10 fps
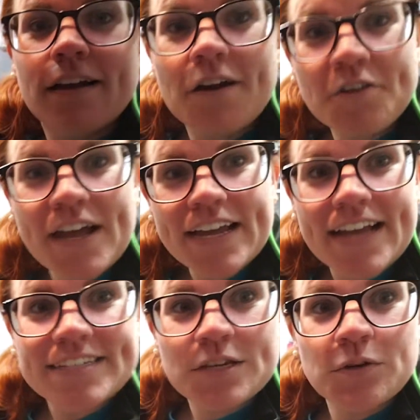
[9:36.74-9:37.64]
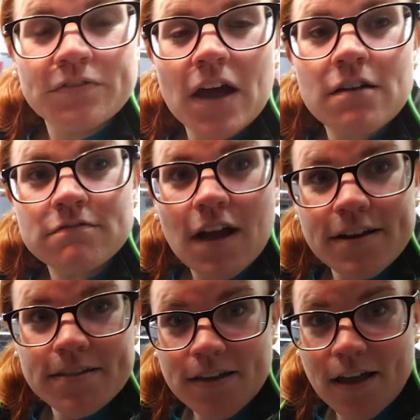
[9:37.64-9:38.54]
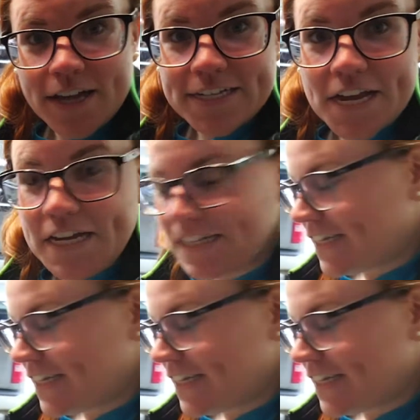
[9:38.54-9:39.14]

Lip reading: Okay, guys, so we've got Ronda the Honda